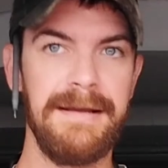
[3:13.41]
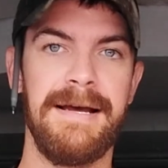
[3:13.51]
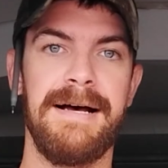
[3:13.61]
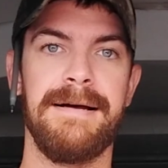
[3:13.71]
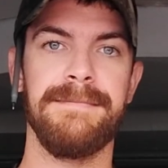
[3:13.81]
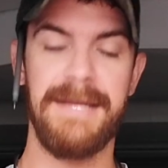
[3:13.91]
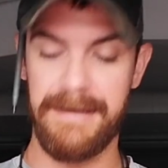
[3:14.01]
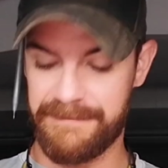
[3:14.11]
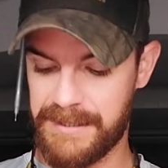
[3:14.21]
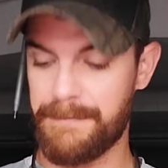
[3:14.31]
Then
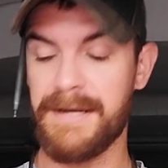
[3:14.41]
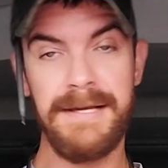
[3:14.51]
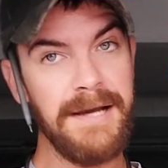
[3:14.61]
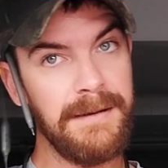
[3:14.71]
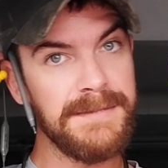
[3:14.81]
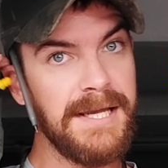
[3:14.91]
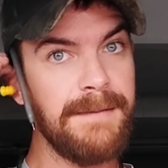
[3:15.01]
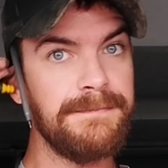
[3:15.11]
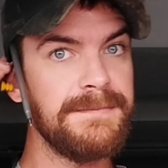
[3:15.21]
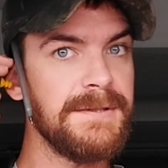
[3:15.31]
if somebody comes
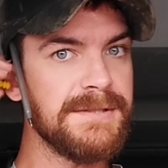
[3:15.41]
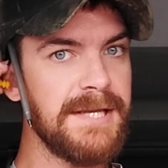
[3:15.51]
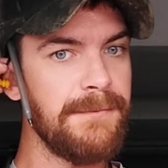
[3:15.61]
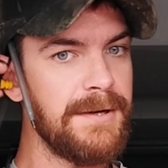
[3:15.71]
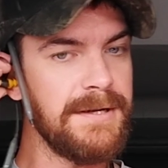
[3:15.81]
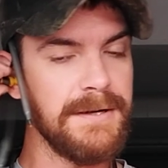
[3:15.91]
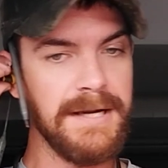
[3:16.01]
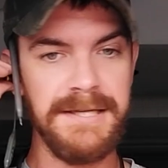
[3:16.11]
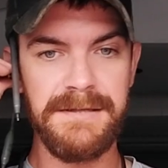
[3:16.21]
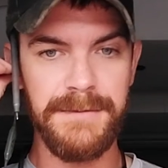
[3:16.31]
up, say one of your
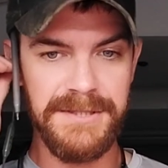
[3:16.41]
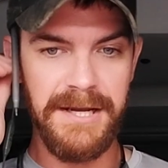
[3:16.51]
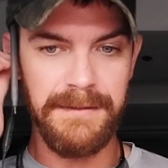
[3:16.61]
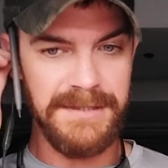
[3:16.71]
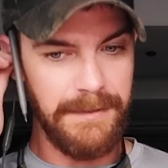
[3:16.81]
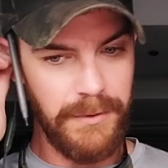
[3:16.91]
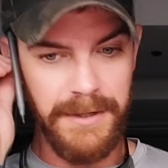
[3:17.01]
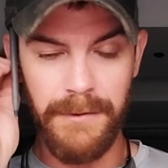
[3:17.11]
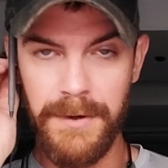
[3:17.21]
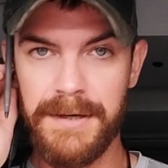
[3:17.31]
customers comes up while
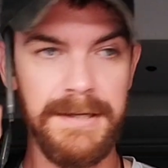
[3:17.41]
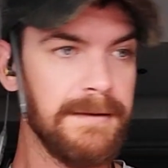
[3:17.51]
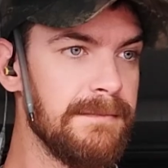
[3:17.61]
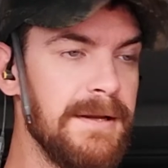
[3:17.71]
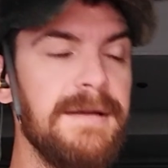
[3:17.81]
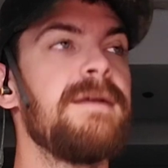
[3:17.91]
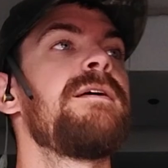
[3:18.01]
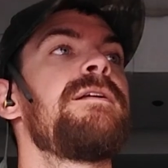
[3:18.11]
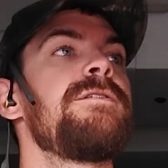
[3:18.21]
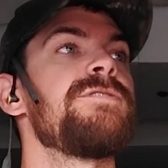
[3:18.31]
you're working,
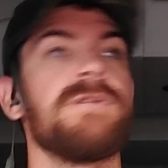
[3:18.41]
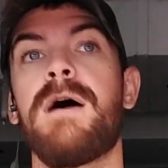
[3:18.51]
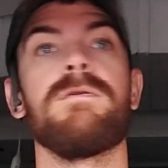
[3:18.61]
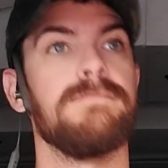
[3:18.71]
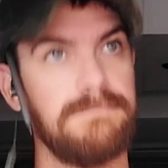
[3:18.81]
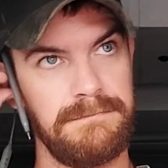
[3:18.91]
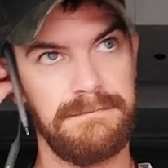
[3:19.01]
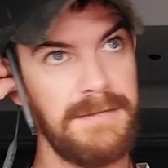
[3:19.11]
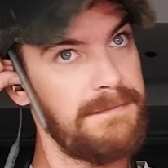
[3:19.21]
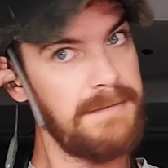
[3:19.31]
you just,
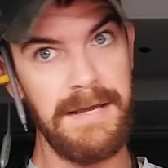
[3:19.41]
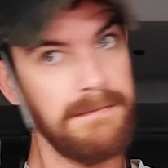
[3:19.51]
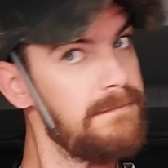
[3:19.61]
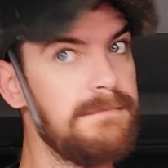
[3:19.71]
hey,